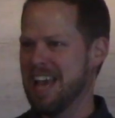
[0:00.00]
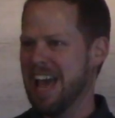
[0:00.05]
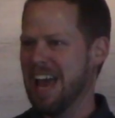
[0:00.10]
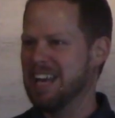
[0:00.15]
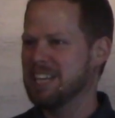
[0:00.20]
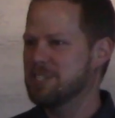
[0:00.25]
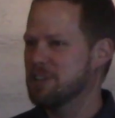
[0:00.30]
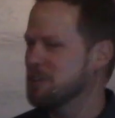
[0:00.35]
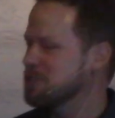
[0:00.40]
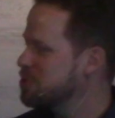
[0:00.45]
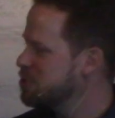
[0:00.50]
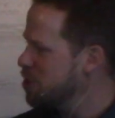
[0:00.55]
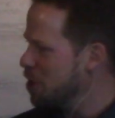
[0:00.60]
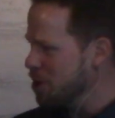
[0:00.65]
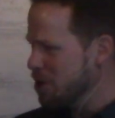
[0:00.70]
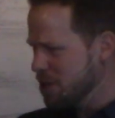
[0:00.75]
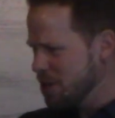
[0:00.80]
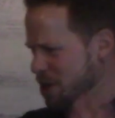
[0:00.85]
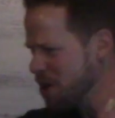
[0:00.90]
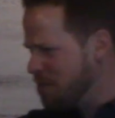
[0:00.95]
and he starts
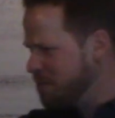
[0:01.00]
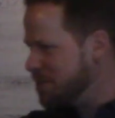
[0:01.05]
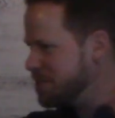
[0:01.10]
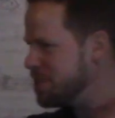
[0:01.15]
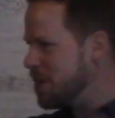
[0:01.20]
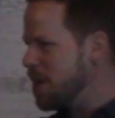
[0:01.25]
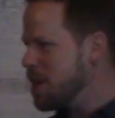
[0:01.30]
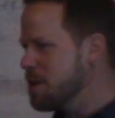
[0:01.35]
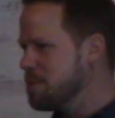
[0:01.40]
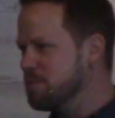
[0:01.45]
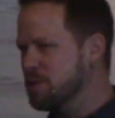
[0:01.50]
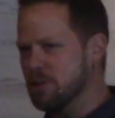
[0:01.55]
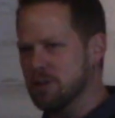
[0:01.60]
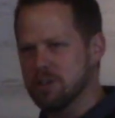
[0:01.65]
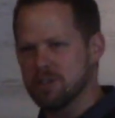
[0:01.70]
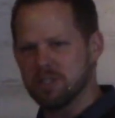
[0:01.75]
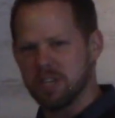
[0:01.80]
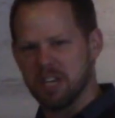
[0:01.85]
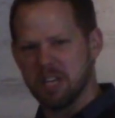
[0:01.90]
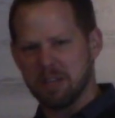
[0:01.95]
turning over
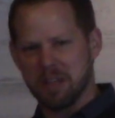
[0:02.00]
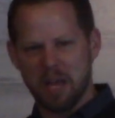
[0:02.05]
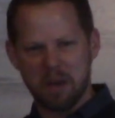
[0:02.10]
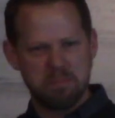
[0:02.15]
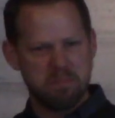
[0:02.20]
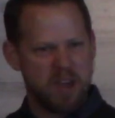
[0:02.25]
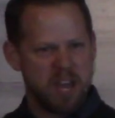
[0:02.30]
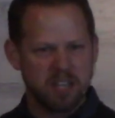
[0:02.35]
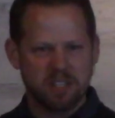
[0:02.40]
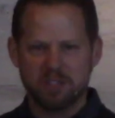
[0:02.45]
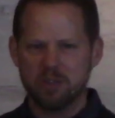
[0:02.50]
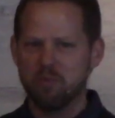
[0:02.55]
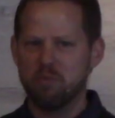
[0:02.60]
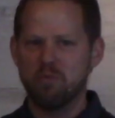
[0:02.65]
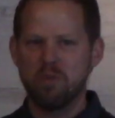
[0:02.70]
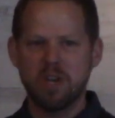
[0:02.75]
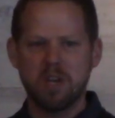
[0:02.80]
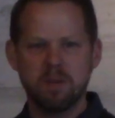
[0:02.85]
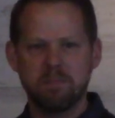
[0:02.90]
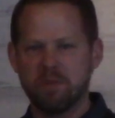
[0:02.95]
tables, and he like makes a
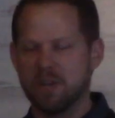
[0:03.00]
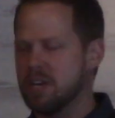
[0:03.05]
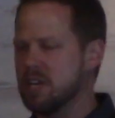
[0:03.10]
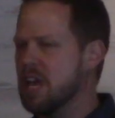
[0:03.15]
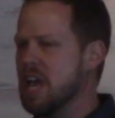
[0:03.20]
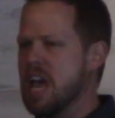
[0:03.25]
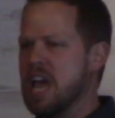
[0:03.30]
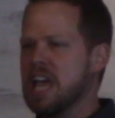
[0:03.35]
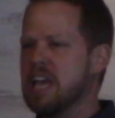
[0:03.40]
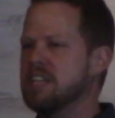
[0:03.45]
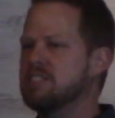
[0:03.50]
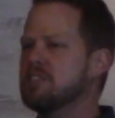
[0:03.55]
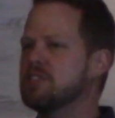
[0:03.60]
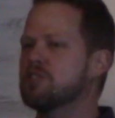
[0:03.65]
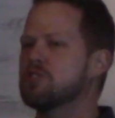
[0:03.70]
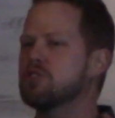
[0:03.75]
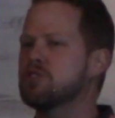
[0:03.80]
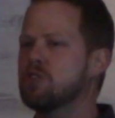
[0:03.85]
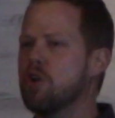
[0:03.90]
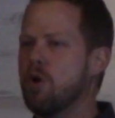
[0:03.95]
whip, and he's
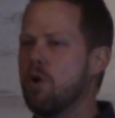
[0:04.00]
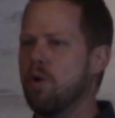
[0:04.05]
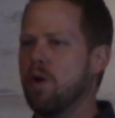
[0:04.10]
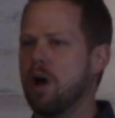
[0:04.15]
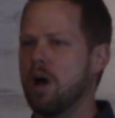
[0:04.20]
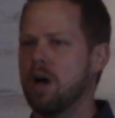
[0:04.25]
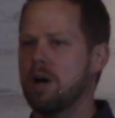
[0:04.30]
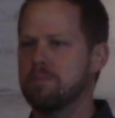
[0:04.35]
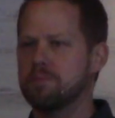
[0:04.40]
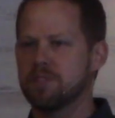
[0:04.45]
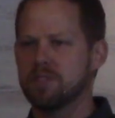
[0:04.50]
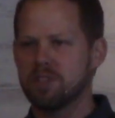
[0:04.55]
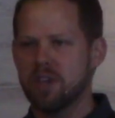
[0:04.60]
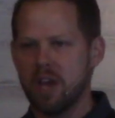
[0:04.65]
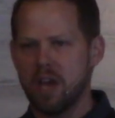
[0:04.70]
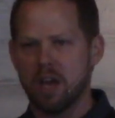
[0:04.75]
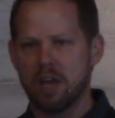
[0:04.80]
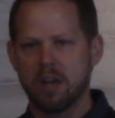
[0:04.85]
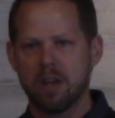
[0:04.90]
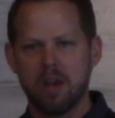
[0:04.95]
just so
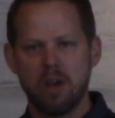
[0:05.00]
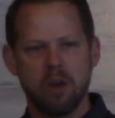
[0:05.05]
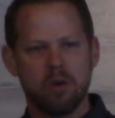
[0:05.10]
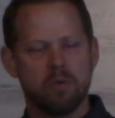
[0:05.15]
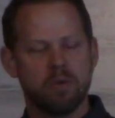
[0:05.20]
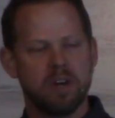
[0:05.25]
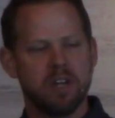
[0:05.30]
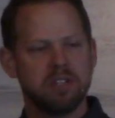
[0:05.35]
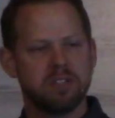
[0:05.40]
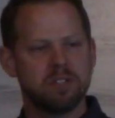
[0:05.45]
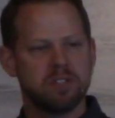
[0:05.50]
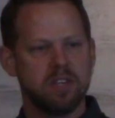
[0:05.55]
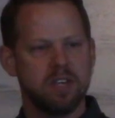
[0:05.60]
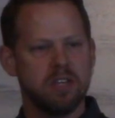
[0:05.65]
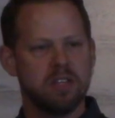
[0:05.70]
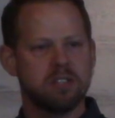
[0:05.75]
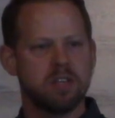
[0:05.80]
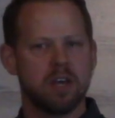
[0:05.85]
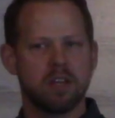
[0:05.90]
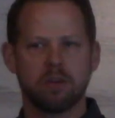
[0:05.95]
upset when he
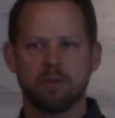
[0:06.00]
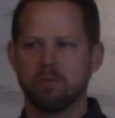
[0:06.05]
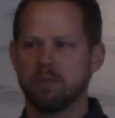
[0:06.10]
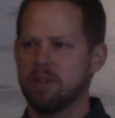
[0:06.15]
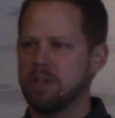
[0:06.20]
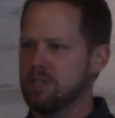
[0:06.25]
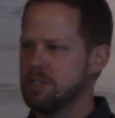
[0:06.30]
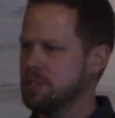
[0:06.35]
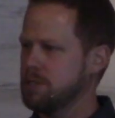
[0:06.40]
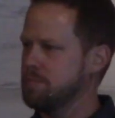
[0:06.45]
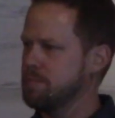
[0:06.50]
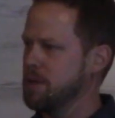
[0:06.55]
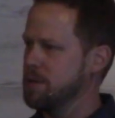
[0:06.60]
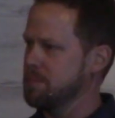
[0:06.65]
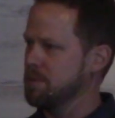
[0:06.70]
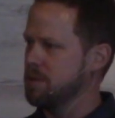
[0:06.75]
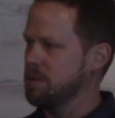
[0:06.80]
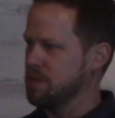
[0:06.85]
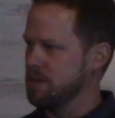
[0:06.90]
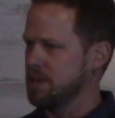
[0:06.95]
sees how the religious
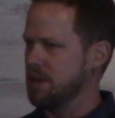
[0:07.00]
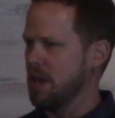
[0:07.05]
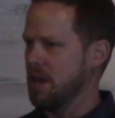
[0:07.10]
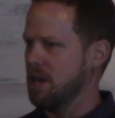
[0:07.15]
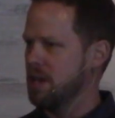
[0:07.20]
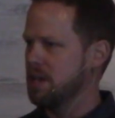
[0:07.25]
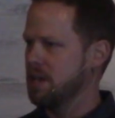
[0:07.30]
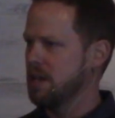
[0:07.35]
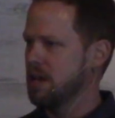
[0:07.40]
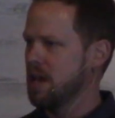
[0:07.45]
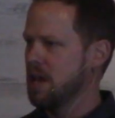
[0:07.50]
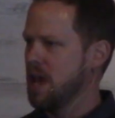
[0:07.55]
people of the day